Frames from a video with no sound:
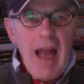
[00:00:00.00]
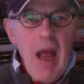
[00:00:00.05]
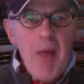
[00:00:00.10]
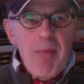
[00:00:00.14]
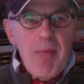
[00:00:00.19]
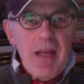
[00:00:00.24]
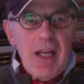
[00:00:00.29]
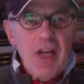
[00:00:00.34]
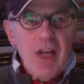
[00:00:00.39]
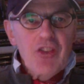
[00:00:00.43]

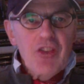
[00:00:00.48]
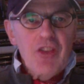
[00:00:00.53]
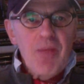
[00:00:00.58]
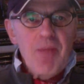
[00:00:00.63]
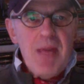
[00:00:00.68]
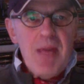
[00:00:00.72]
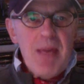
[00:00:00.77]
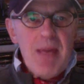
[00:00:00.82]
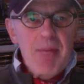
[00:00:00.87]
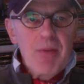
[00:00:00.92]
Because the
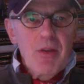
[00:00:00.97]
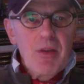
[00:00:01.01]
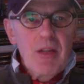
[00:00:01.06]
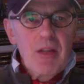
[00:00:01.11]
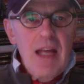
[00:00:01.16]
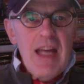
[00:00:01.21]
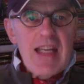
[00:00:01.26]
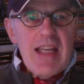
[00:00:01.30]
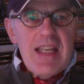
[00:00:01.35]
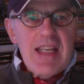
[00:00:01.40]
people
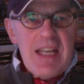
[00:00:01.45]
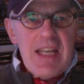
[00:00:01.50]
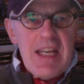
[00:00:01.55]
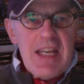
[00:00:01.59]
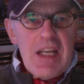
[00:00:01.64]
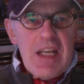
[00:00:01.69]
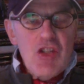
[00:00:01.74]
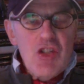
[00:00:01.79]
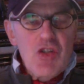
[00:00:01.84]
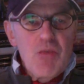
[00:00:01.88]

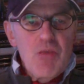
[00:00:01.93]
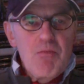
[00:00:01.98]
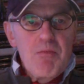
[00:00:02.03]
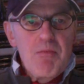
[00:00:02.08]
need to